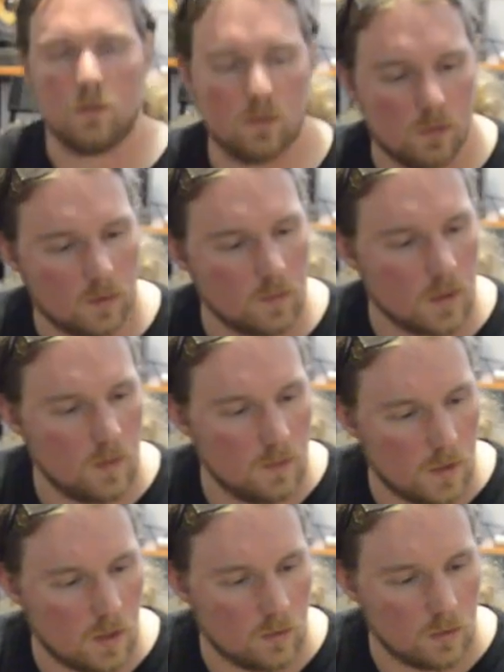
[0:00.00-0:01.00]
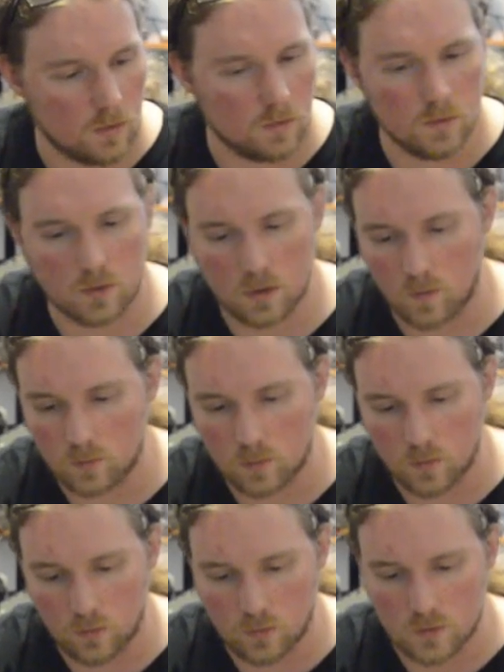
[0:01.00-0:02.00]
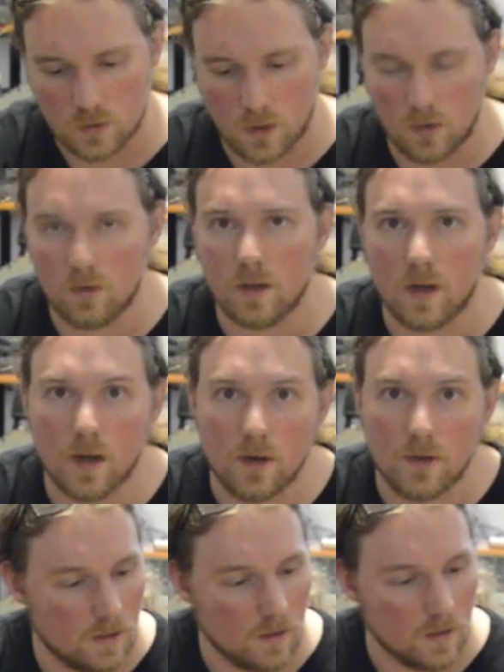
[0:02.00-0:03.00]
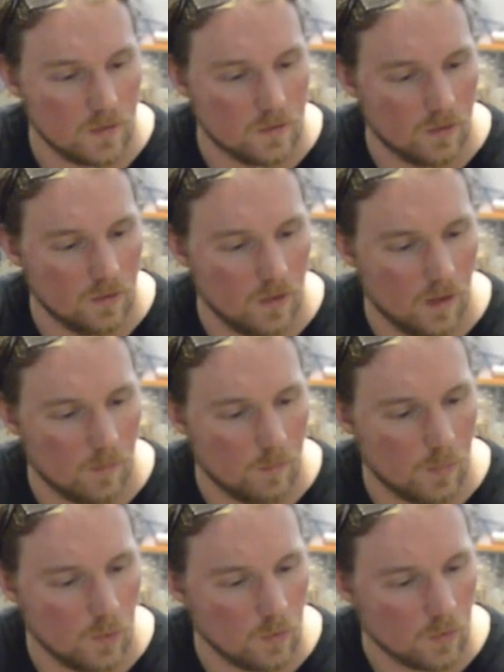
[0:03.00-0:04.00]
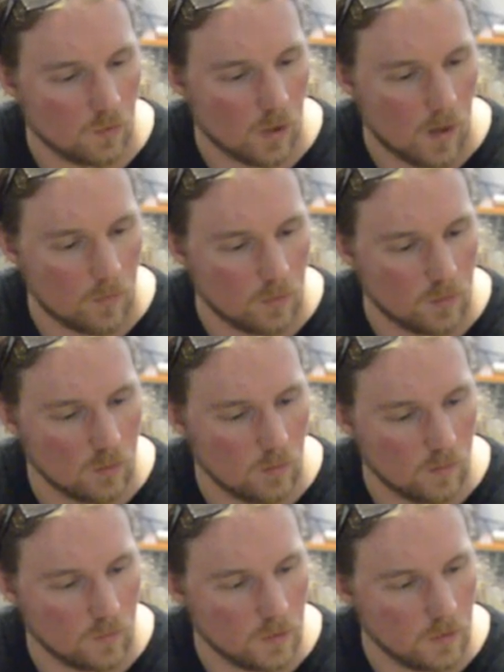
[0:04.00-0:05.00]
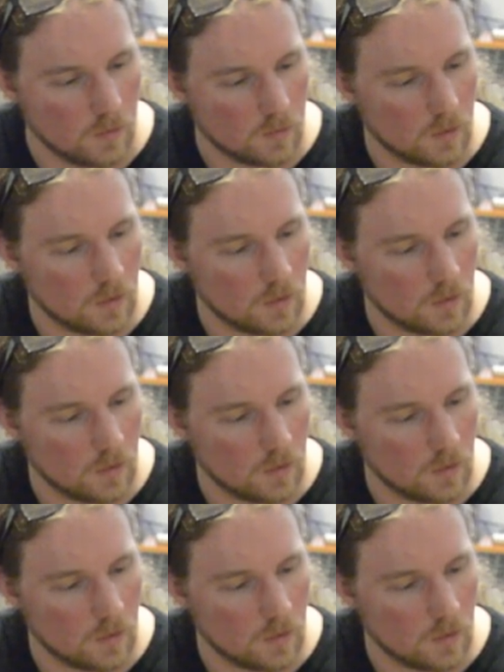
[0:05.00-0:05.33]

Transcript: So sometimes you get a little too comfortable with your soldering iron. I just did that, burned the crap out of 2 of my fingers.